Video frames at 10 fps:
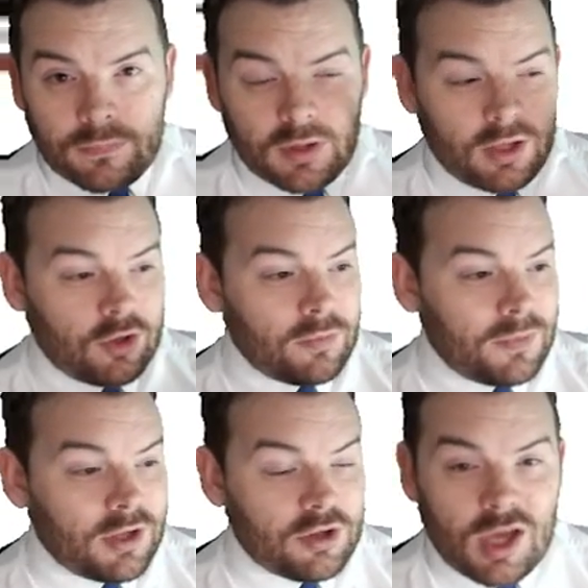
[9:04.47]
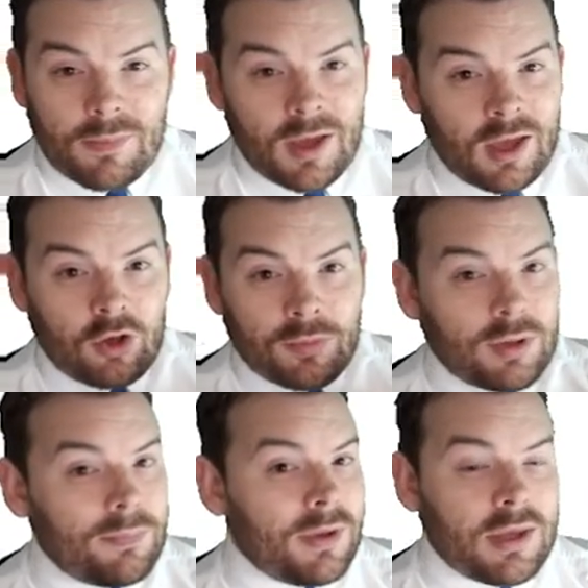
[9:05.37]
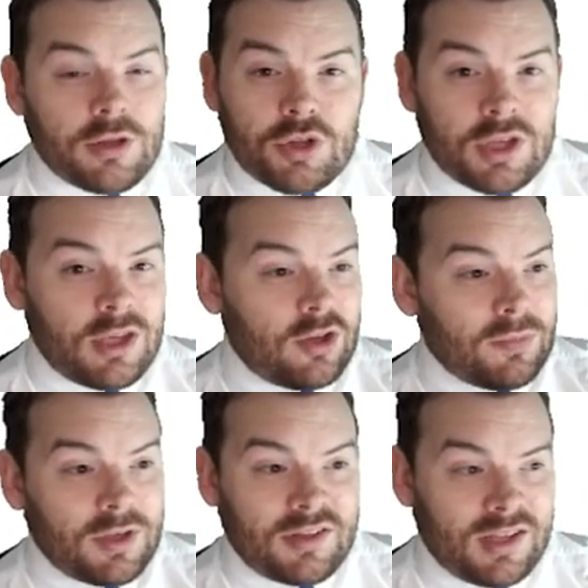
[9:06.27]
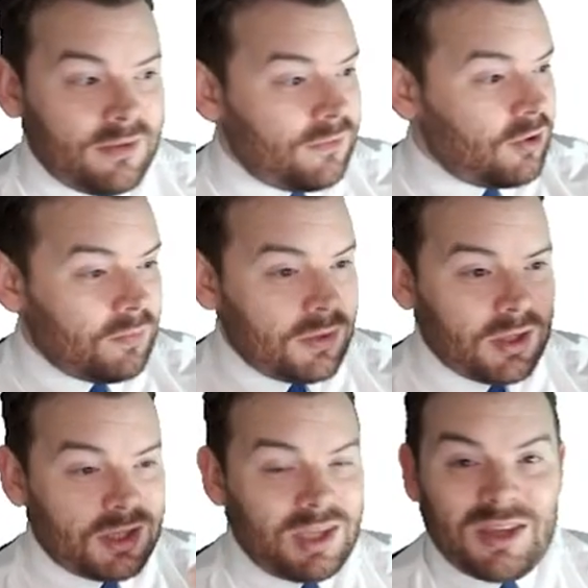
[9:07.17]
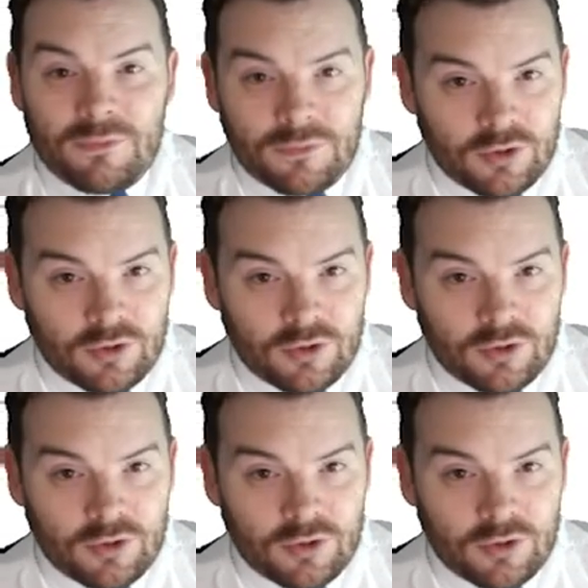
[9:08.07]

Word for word: it could be a JPEG, could be a PNG, could be a TIFF, could be a GIF,